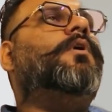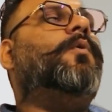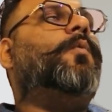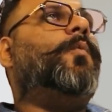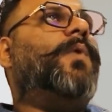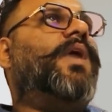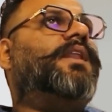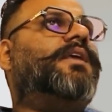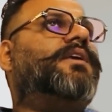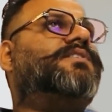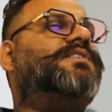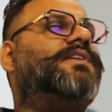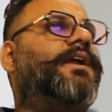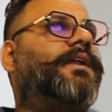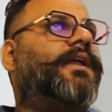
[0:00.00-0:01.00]

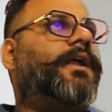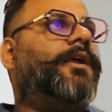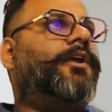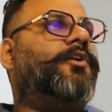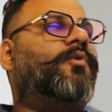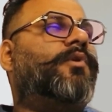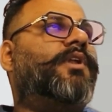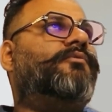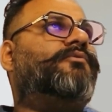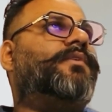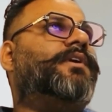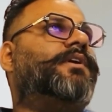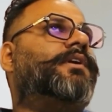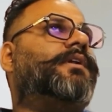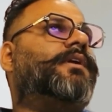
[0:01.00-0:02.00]
various data into
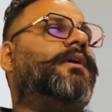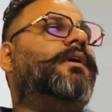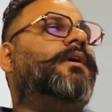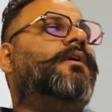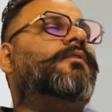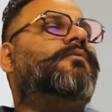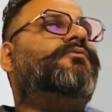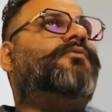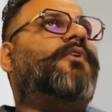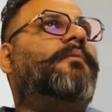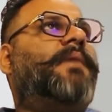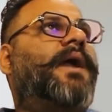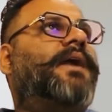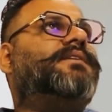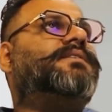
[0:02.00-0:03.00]
different
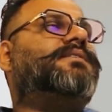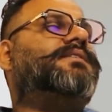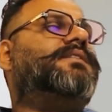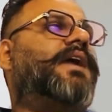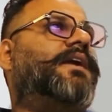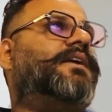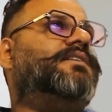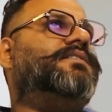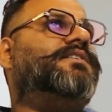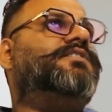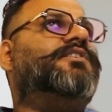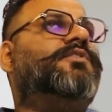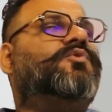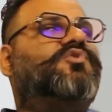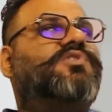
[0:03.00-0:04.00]
formats that is
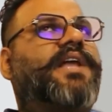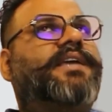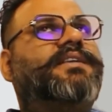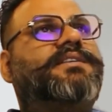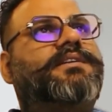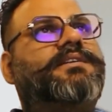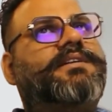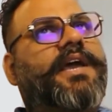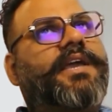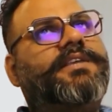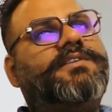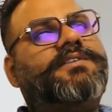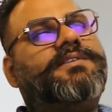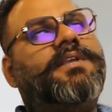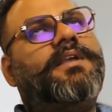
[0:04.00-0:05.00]
easy to slice and
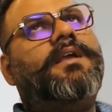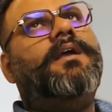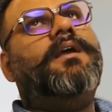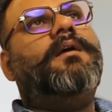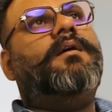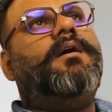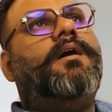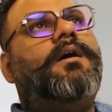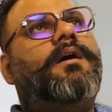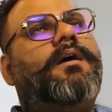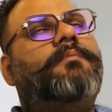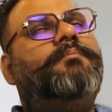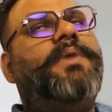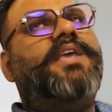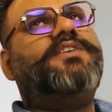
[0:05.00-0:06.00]
dice
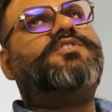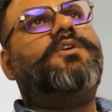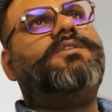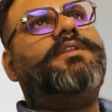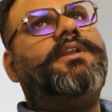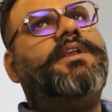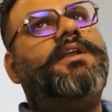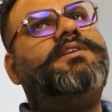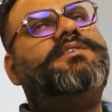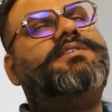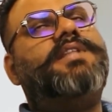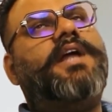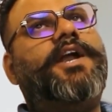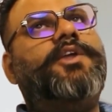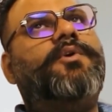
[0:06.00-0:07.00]
based on the needs
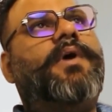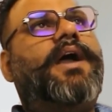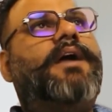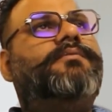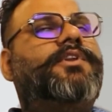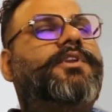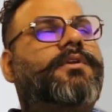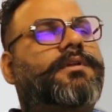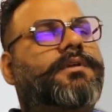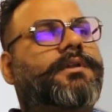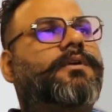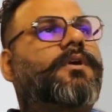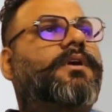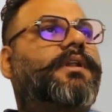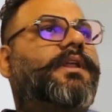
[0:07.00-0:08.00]
that you have in your
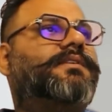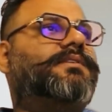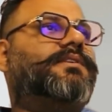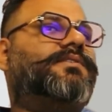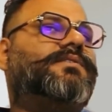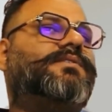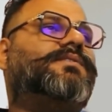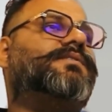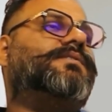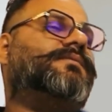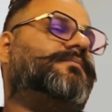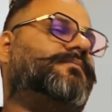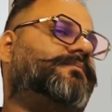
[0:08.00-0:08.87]
learning organizations.